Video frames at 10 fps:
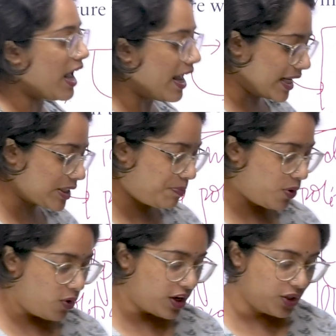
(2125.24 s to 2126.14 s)
can
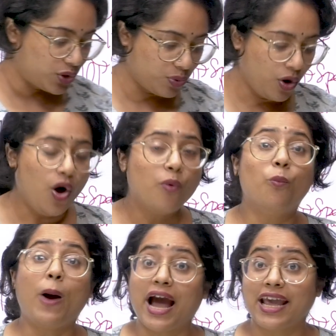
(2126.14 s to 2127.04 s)
explore into
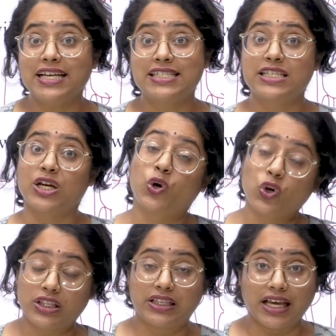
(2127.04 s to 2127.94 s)
why is it a
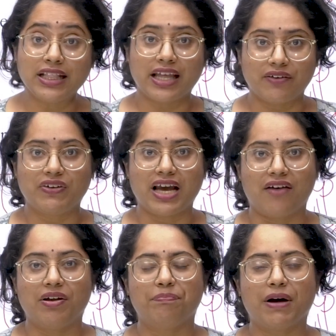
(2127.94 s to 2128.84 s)
good thing that we
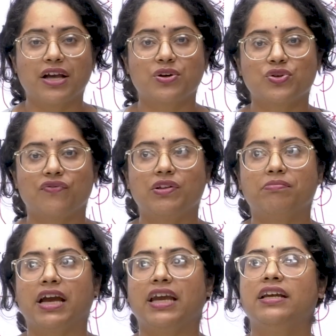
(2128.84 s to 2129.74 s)
have empires of the
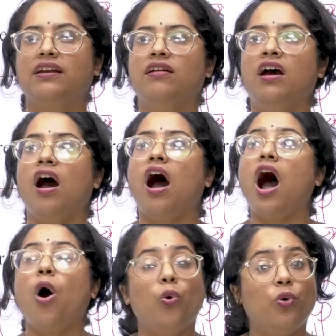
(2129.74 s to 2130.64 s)
mind, and
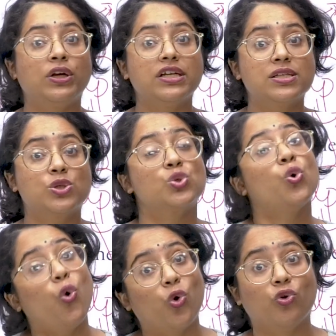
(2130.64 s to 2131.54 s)
how it is
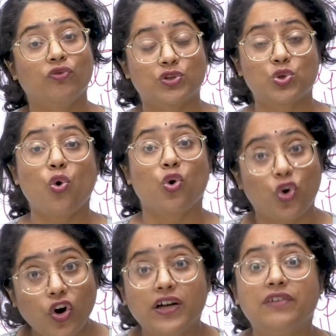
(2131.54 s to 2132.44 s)
so
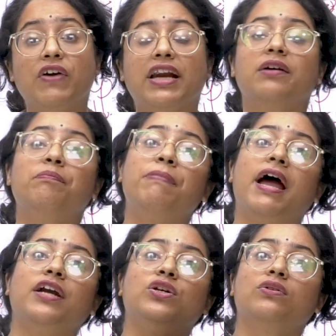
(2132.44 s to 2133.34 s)
good when
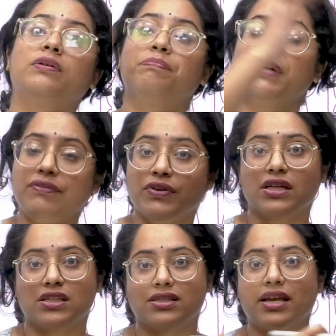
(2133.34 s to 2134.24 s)
compared to the
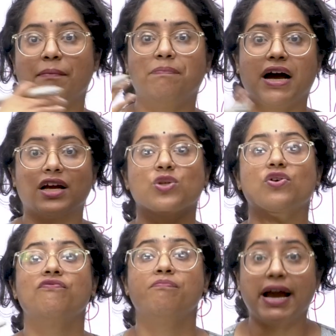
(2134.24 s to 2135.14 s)
previous empires
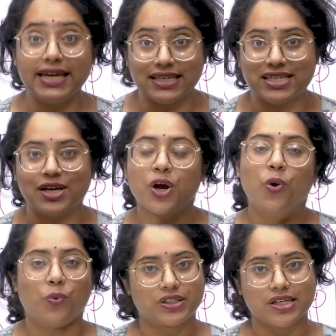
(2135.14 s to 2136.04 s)
of might
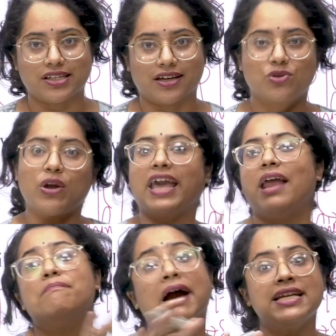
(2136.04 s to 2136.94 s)
which is there. So
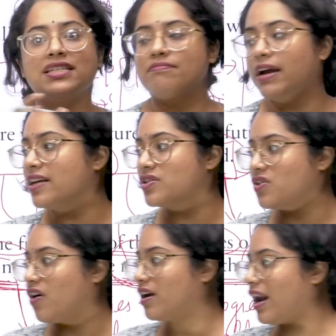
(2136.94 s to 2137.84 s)
again, might and mind is
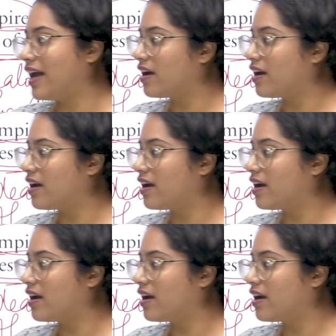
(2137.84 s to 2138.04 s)
not like